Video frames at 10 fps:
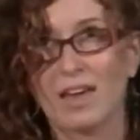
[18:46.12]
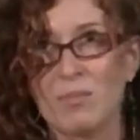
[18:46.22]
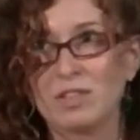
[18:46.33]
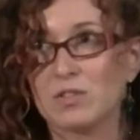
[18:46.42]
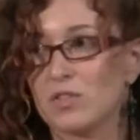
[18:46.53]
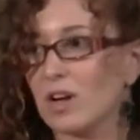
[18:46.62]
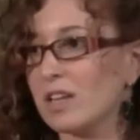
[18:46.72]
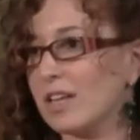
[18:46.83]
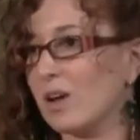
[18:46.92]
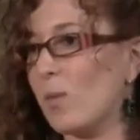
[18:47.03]
I've been
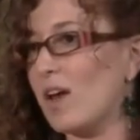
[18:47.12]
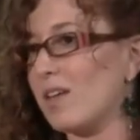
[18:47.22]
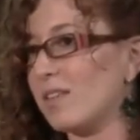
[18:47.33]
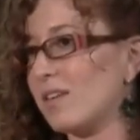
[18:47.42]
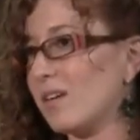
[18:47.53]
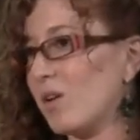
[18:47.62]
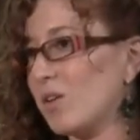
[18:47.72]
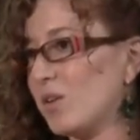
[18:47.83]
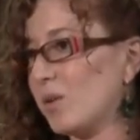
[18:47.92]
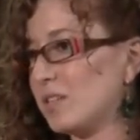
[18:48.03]
struggling with
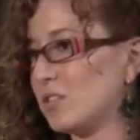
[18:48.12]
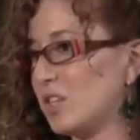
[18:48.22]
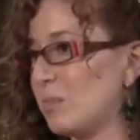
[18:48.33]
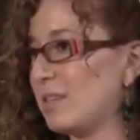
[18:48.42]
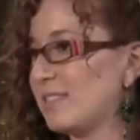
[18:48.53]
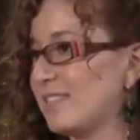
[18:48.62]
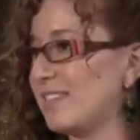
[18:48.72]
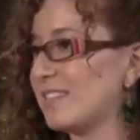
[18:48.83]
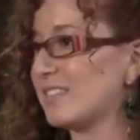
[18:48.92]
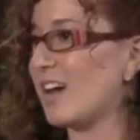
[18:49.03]
U S G B
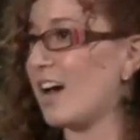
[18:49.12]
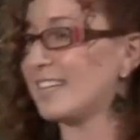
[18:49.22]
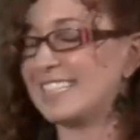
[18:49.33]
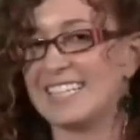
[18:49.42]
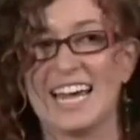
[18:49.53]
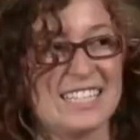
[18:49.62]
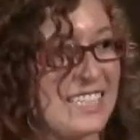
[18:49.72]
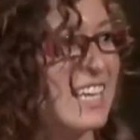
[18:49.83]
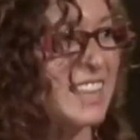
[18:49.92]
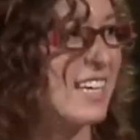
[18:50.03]
Cs not testing